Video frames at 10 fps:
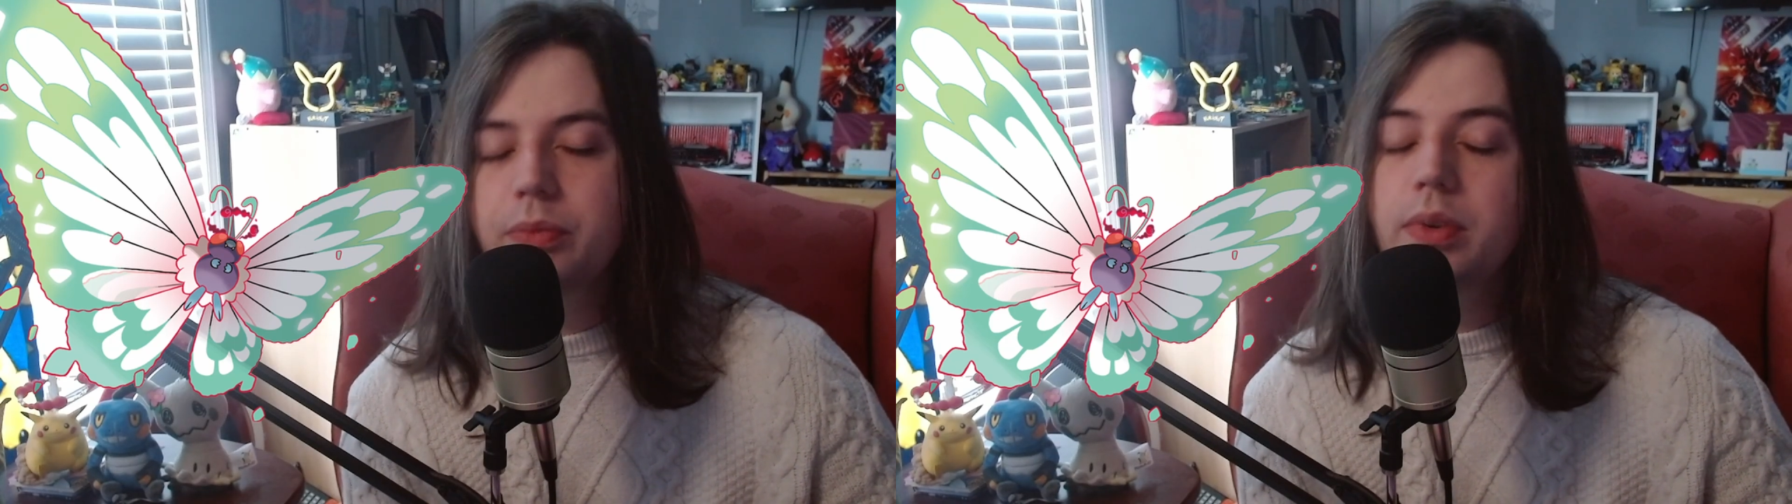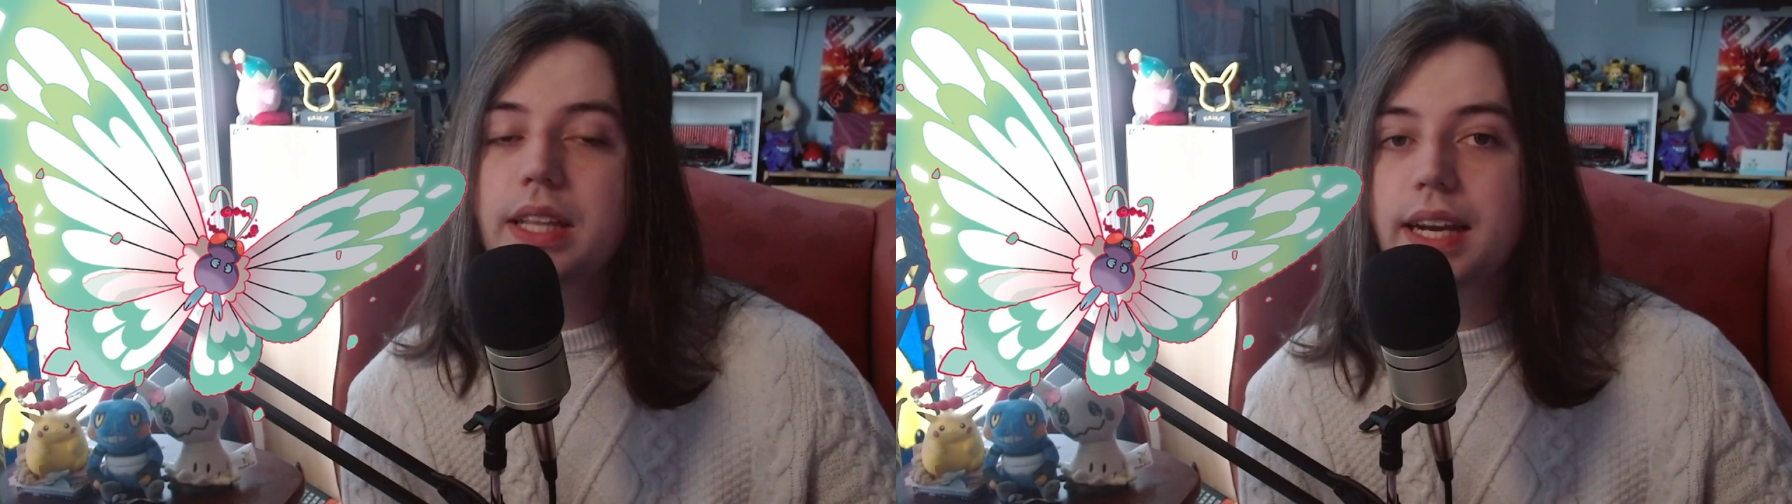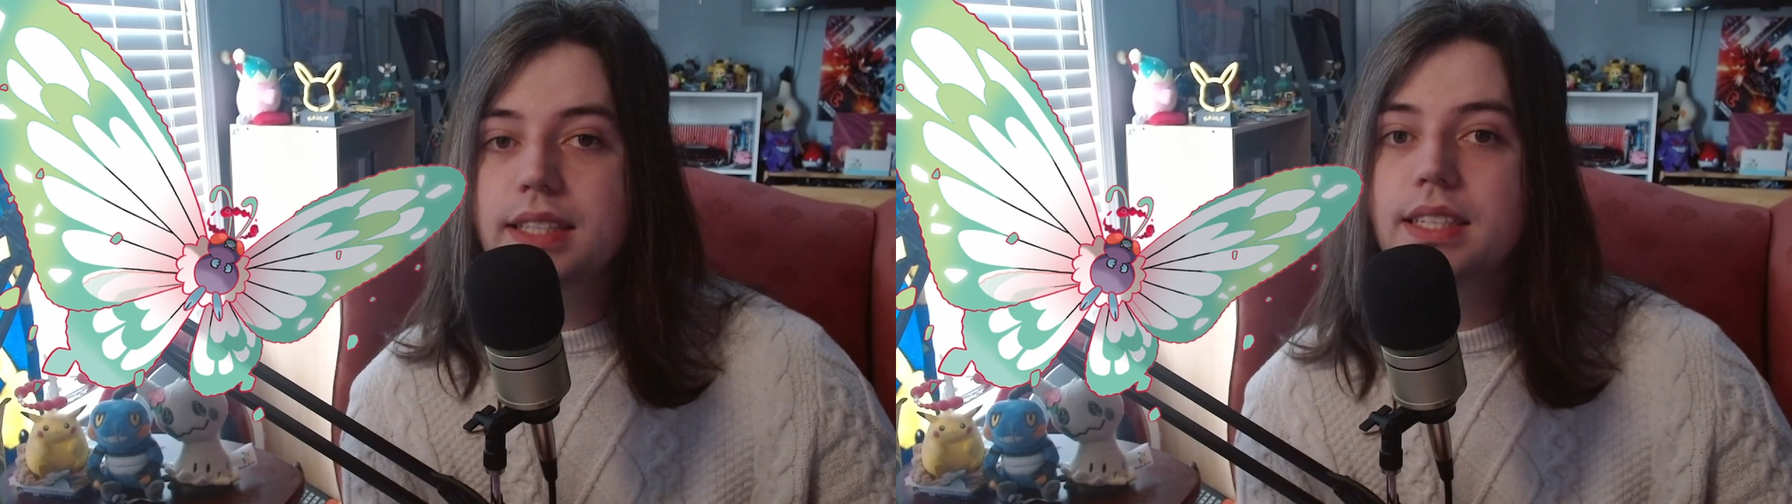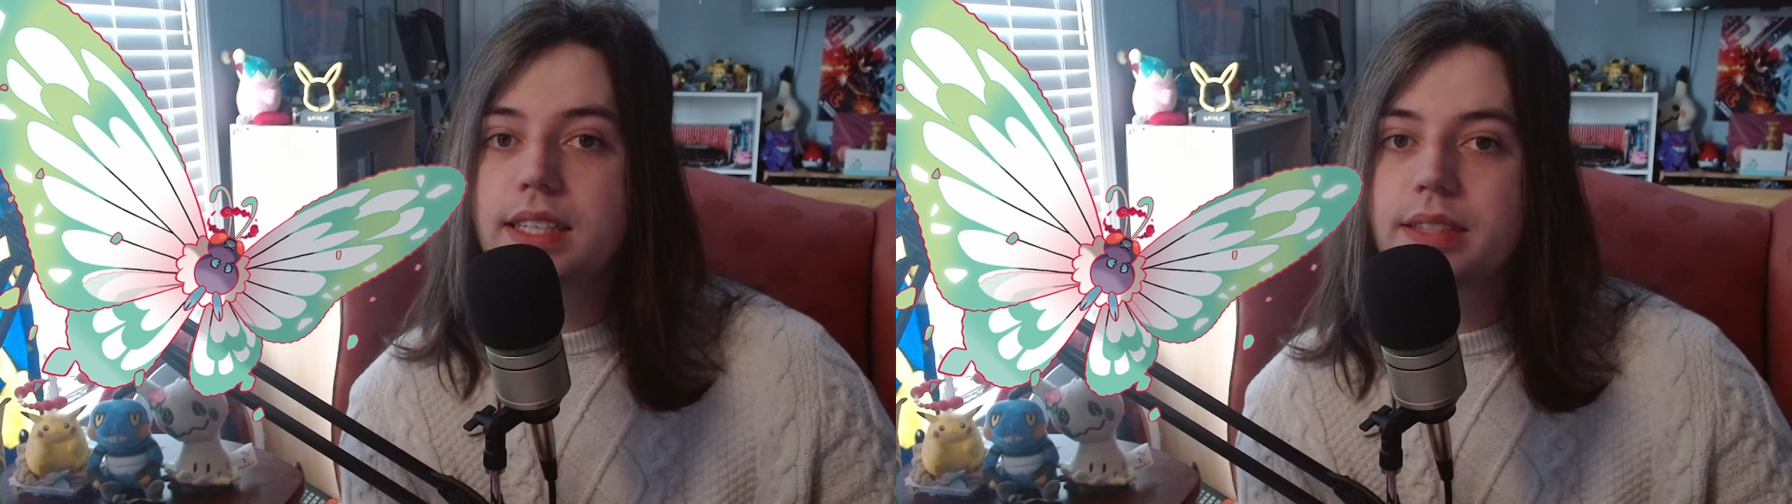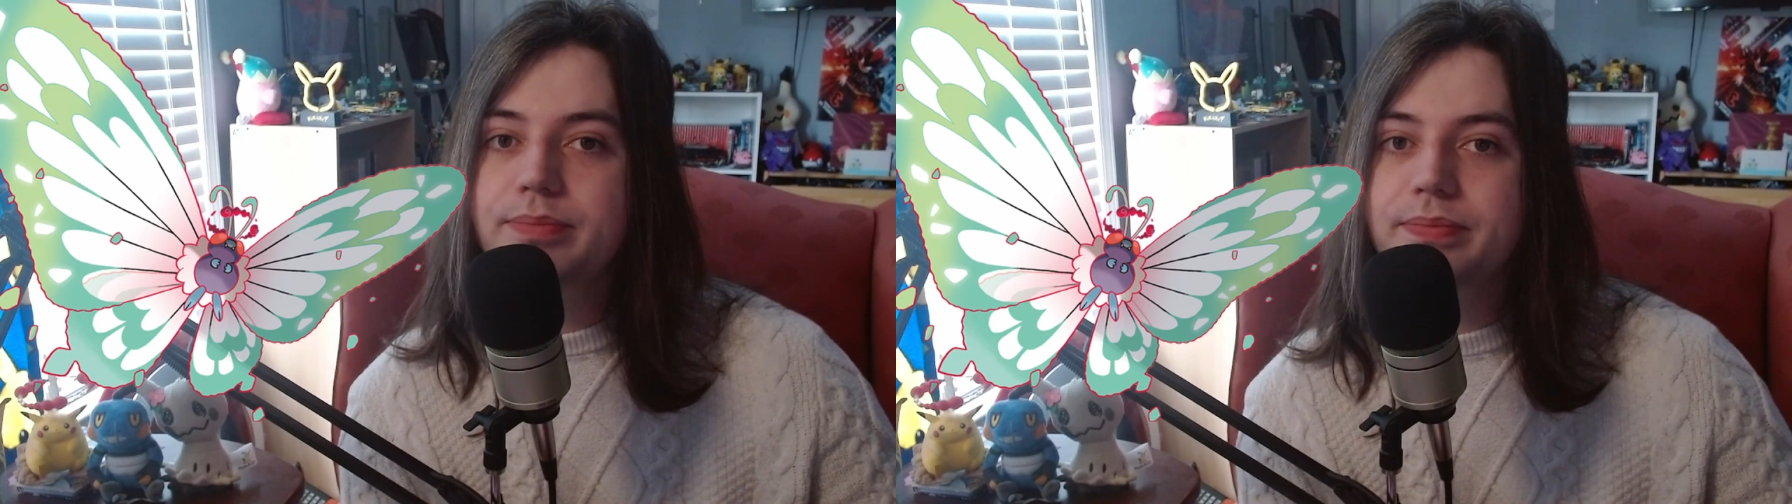But that's
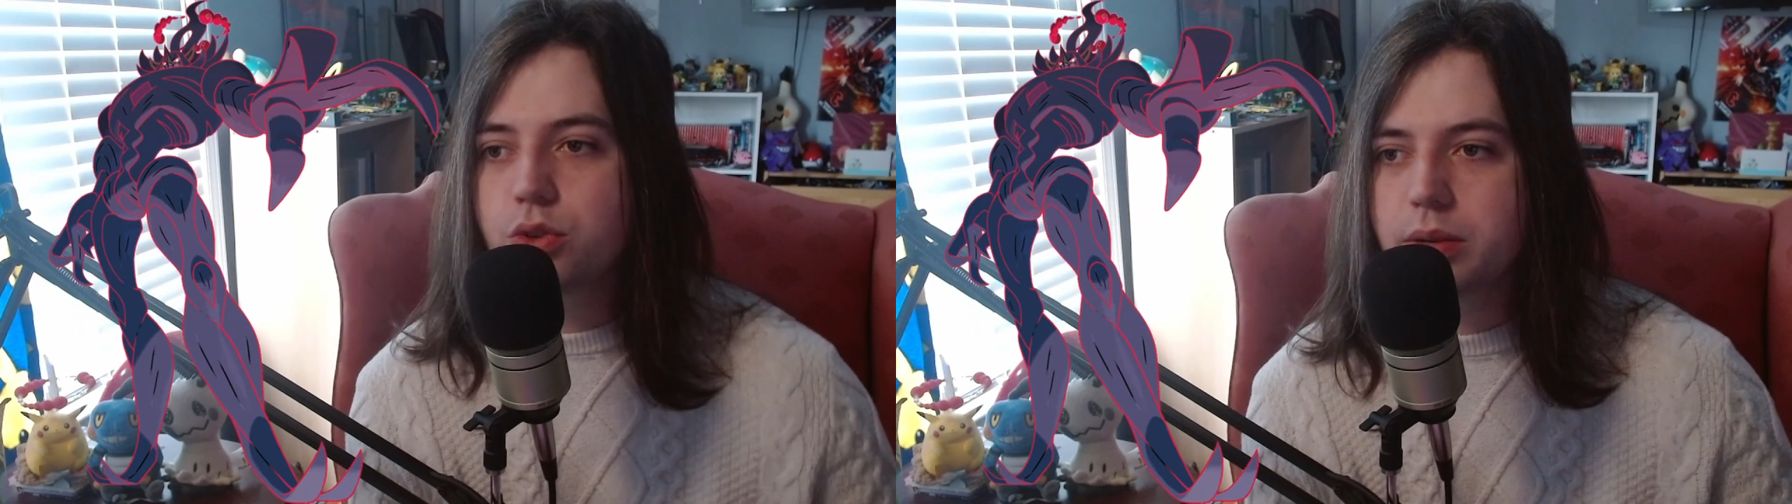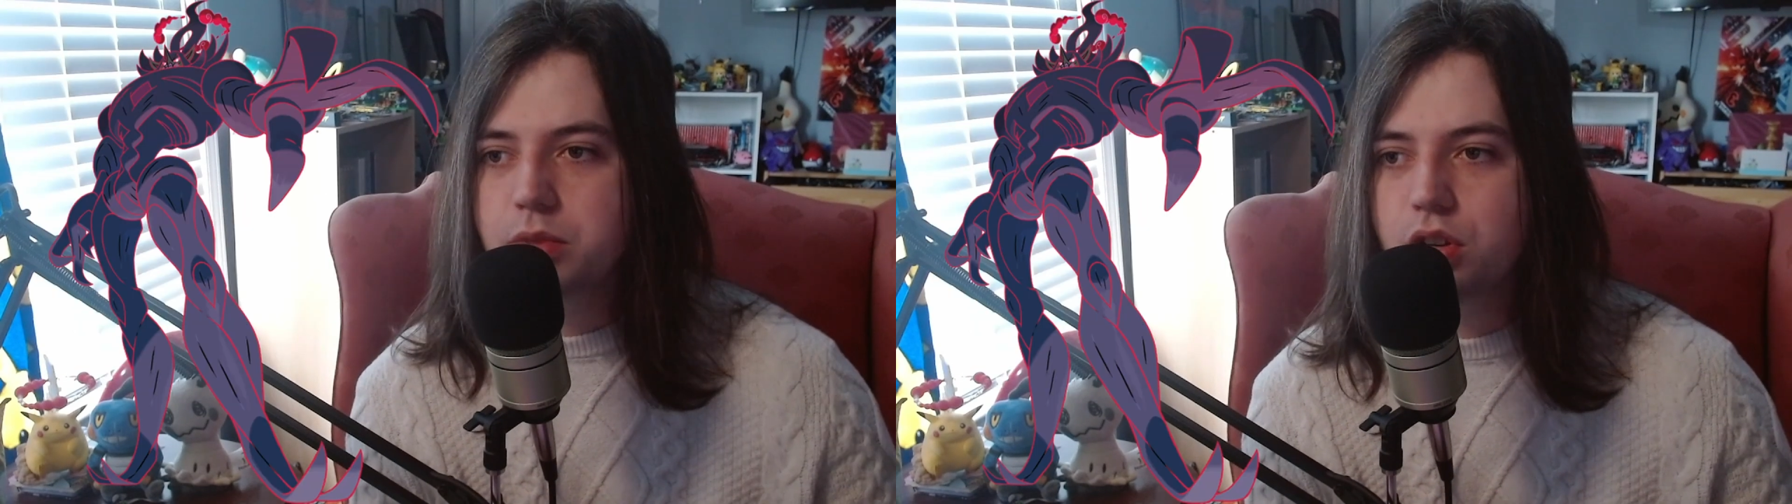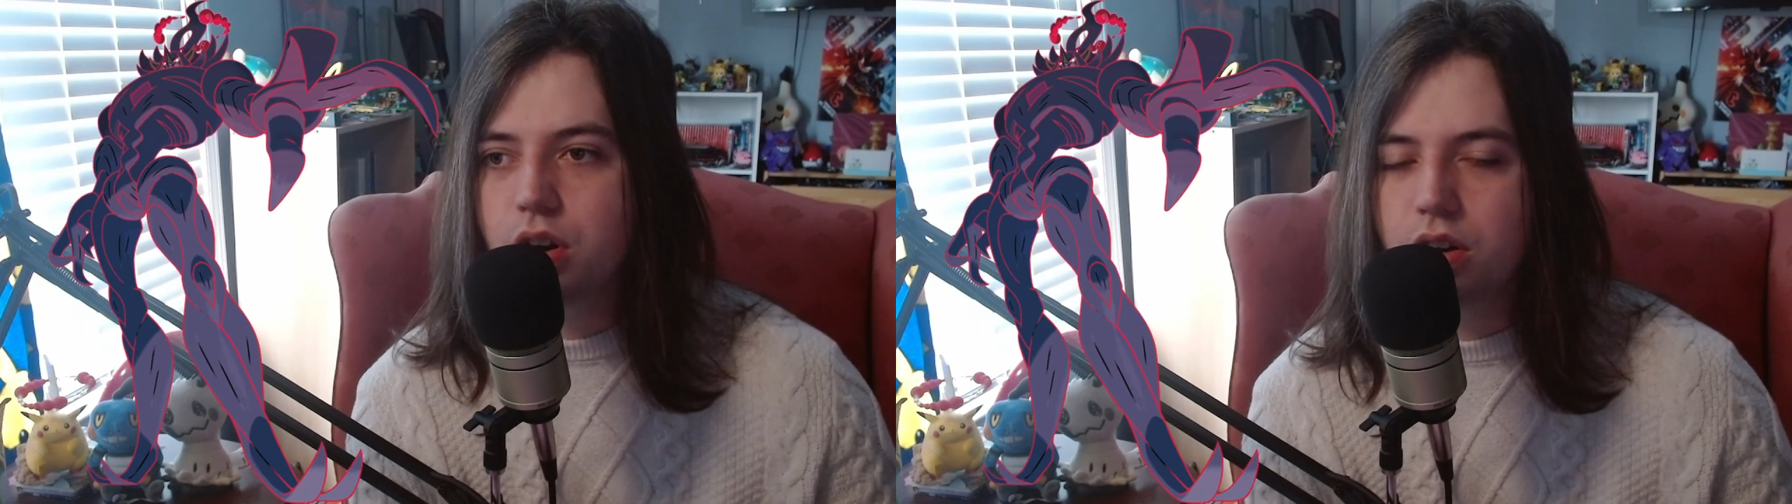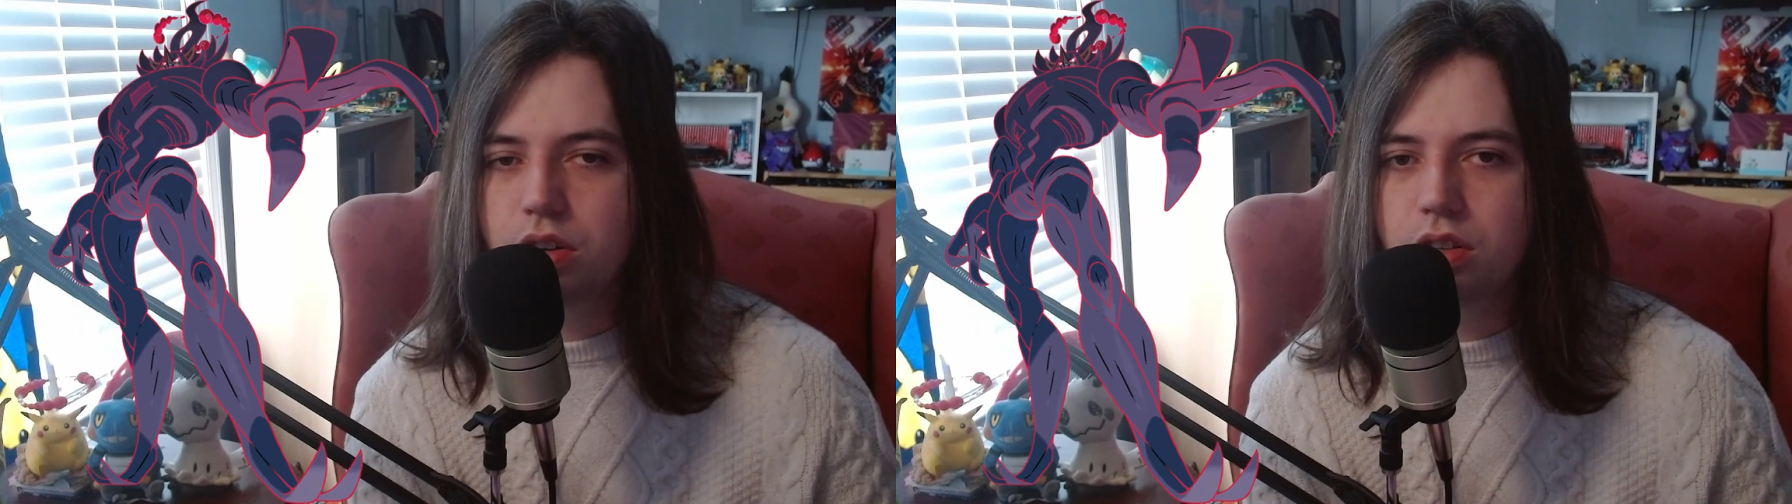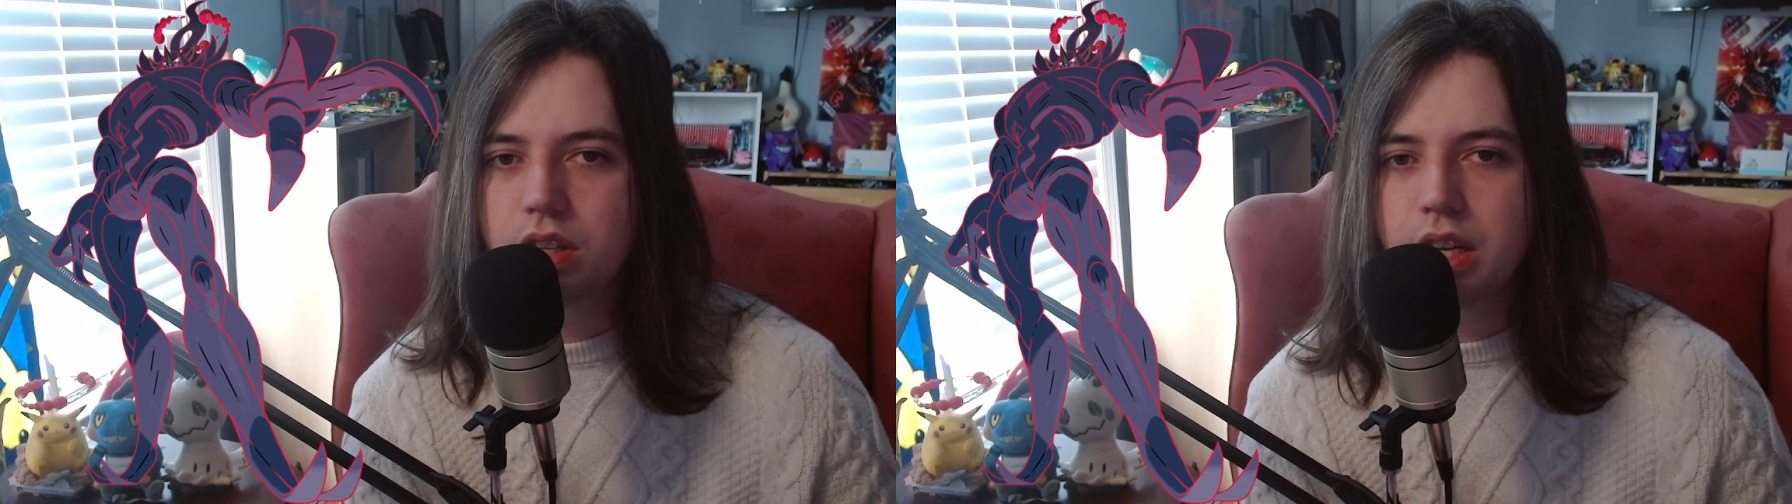it. Grimmsnarl.